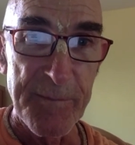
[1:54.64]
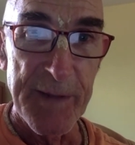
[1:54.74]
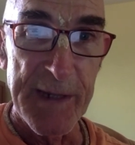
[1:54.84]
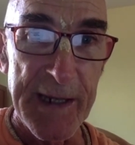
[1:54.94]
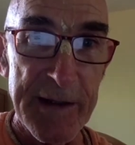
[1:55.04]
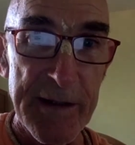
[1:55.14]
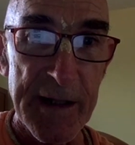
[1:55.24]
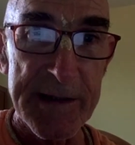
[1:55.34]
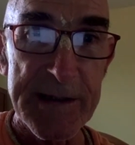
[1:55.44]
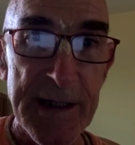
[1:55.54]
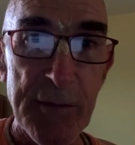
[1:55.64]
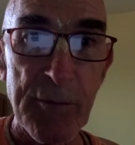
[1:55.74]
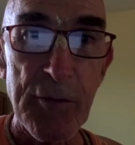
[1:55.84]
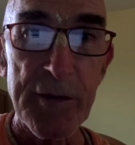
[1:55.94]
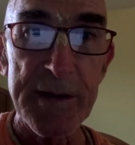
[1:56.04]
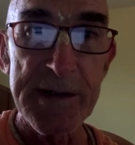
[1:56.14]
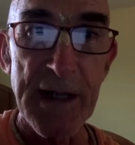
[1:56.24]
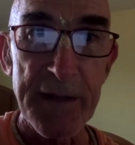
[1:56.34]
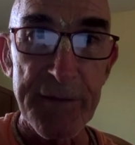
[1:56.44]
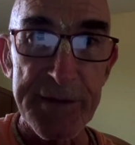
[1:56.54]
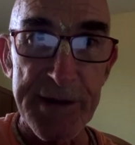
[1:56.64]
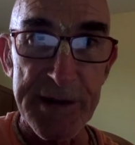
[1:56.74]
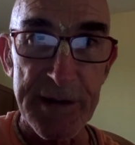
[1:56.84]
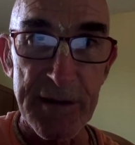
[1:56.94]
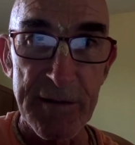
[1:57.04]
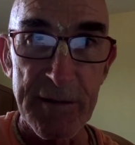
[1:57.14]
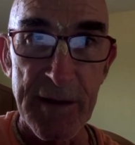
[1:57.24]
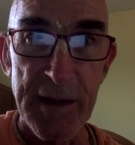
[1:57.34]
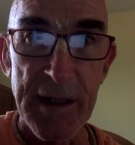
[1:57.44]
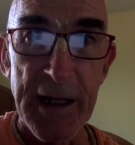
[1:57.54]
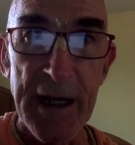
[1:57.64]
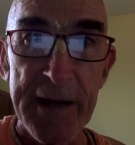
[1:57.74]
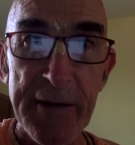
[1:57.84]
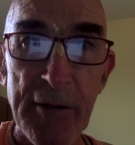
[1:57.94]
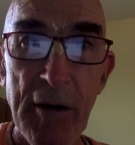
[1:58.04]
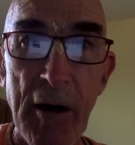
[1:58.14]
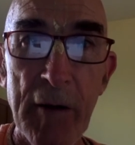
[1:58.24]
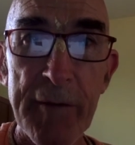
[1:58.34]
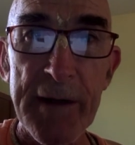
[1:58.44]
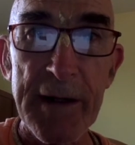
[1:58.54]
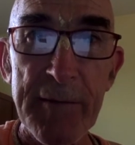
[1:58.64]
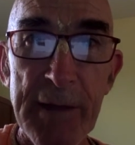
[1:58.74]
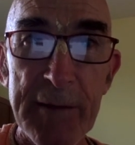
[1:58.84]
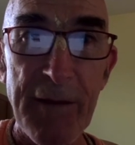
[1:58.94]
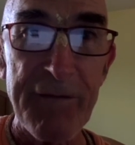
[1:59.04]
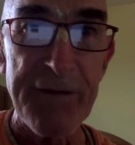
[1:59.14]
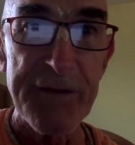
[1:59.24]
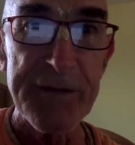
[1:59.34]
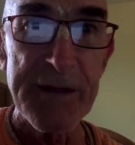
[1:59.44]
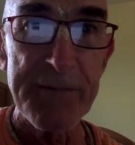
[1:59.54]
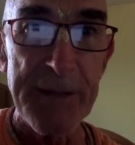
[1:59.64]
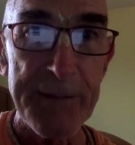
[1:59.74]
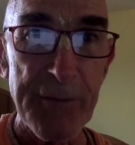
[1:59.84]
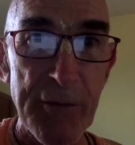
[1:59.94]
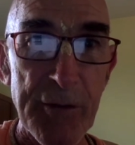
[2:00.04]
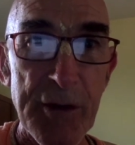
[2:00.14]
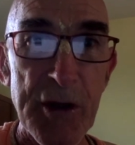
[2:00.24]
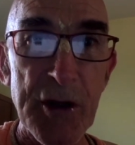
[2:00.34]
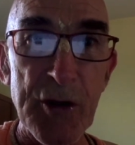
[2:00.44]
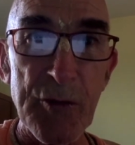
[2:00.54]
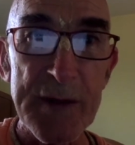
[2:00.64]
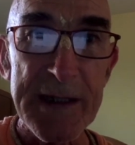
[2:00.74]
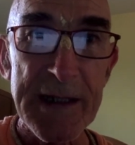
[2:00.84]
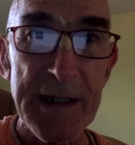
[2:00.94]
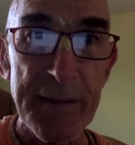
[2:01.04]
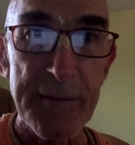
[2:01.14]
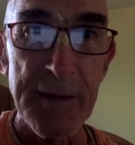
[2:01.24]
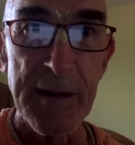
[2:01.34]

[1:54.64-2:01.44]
He had not said a word in San Francisco, and there were already maybe 50 people greeting him